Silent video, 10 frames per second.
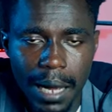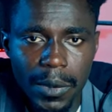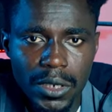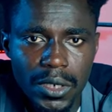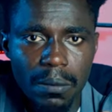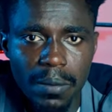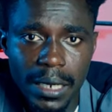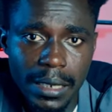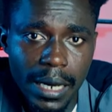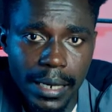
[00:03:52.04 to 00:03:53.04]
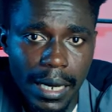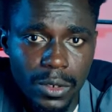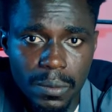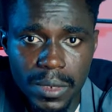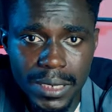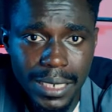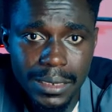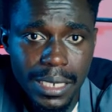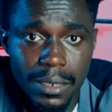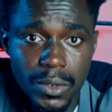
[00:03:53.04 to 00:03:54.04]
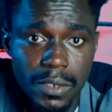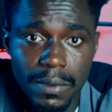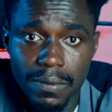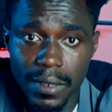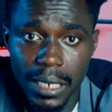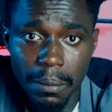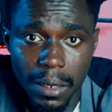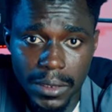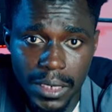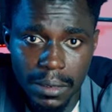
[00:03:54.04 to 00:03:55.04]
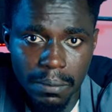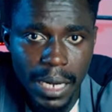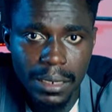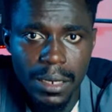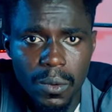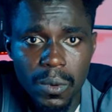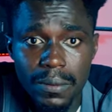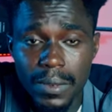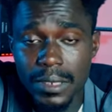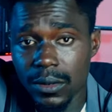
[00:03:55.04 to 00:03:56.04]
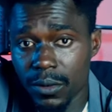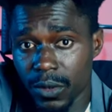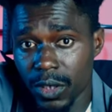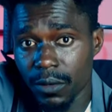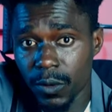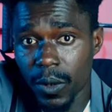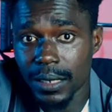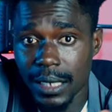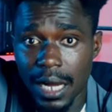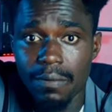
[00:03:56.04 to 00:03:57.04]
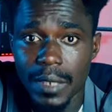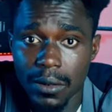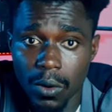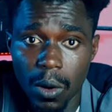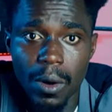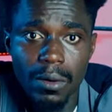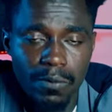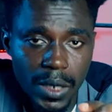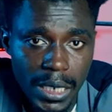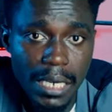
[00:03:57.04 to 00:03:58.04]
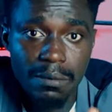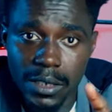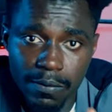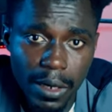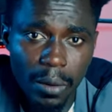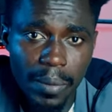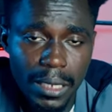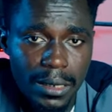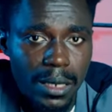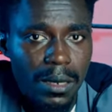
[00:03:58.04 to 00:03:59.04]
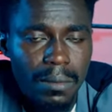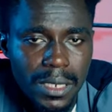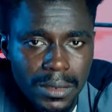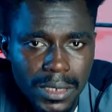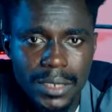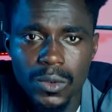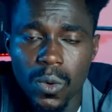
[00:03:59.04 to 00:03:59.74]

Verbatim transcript: I'm not sure Blender and Adobe sat down to even think about it, but what these two softwares have in common for game developers is just